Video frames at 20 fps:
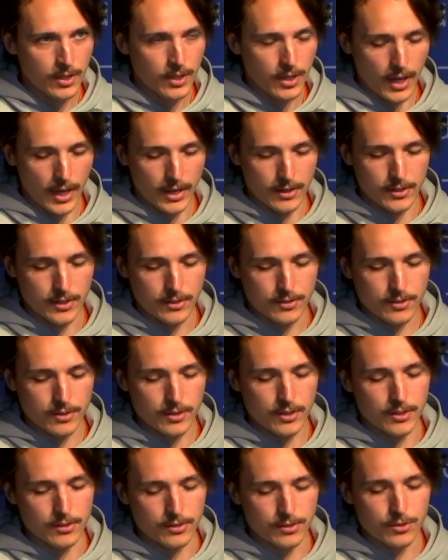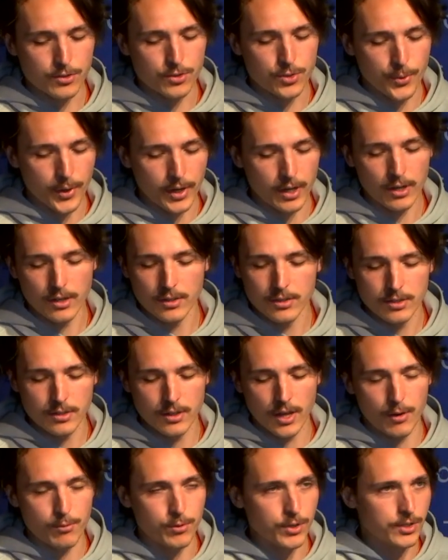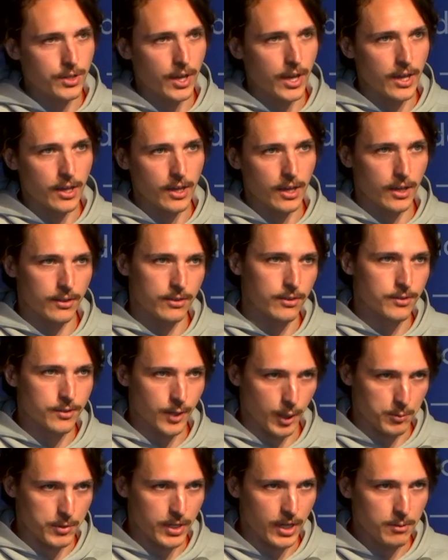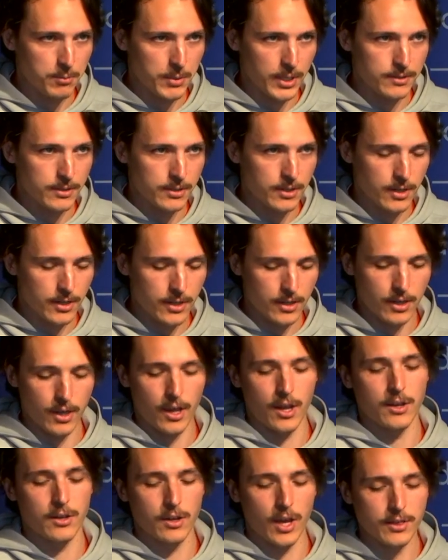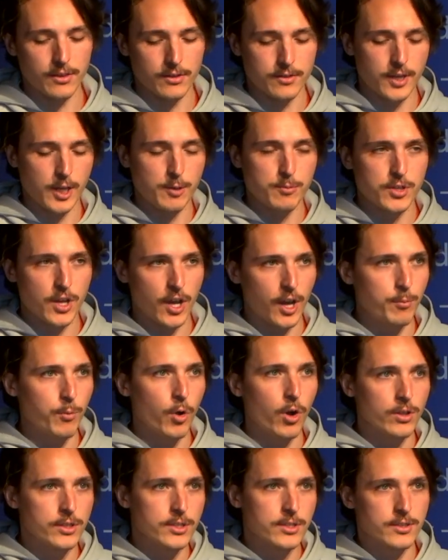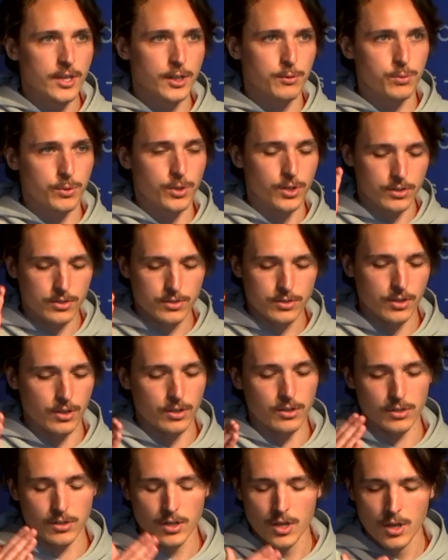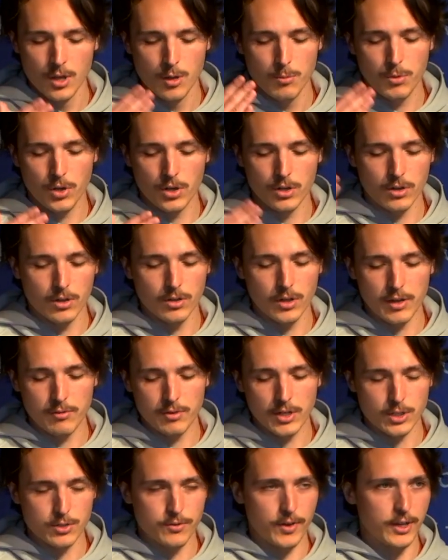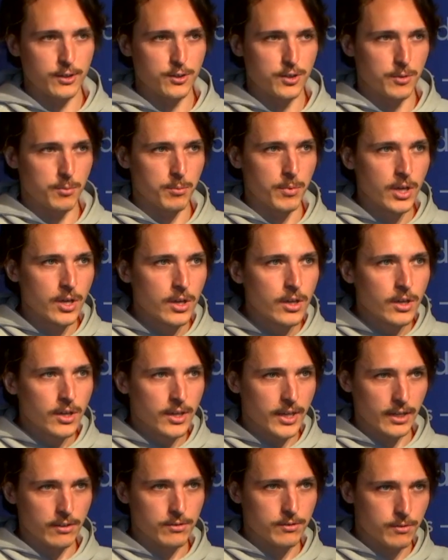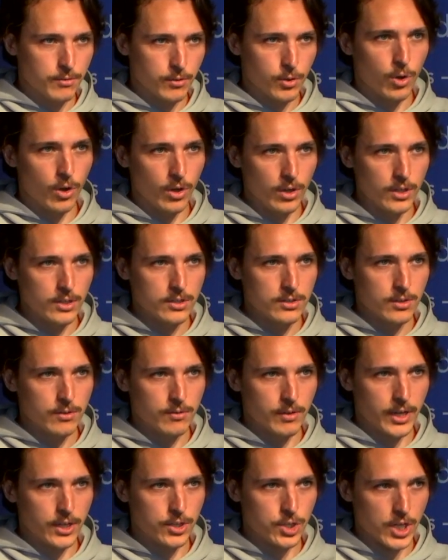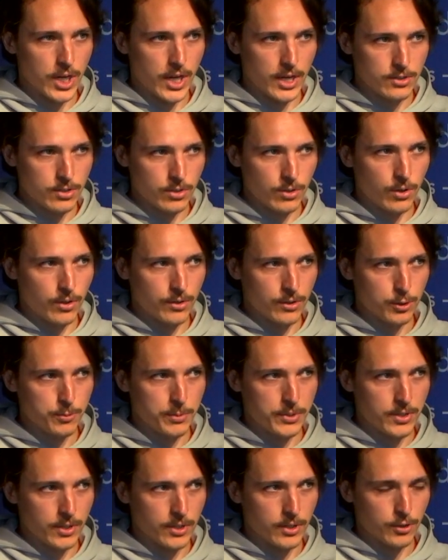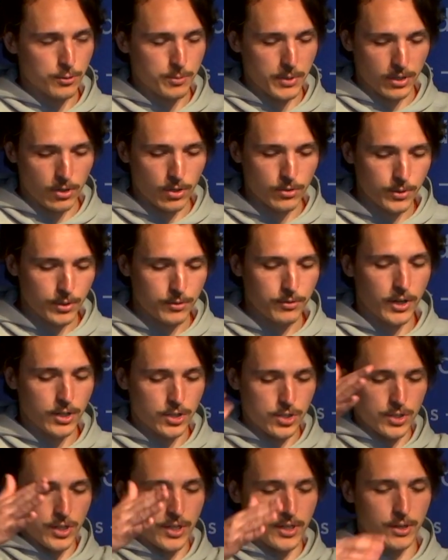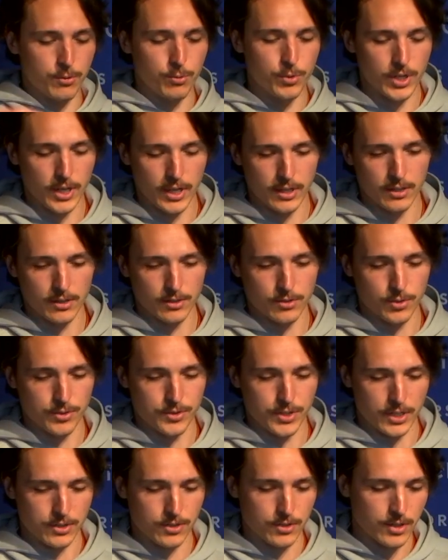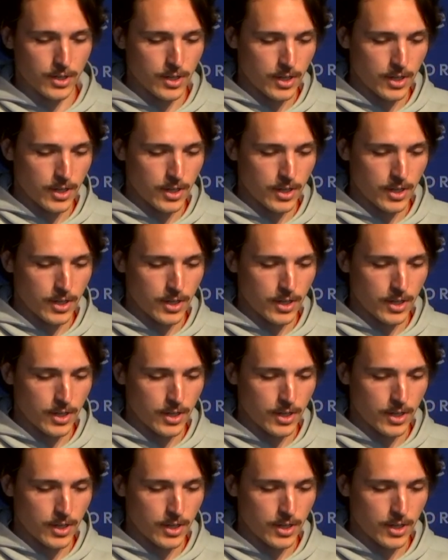And this is triggered every day at the same time, basically. And at the same time, all these networks on Polygon, Avalanche, Phantom get called by a Gelato on this particular smart contract function and then relay the transaction.